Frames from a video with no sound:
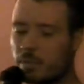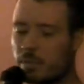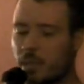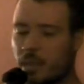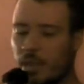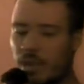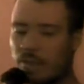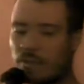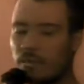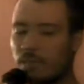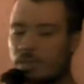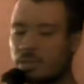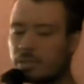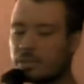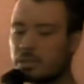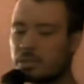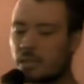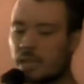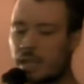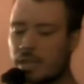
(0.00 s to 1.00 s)
and then I felt
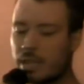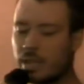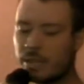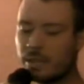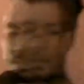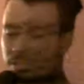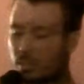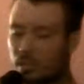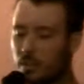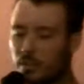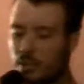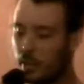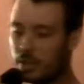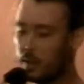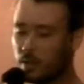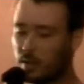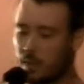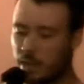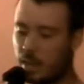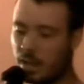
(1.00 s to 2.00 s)
the shakiness of
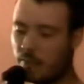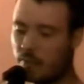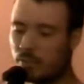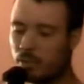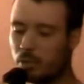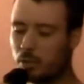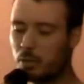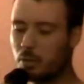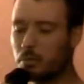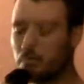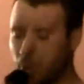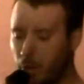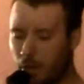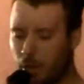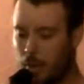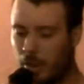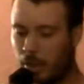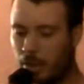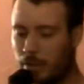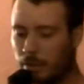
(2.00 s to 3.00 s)
it, and then I felt the
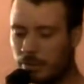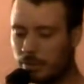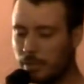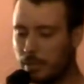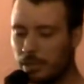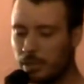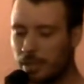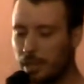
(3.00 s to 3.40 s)
burning.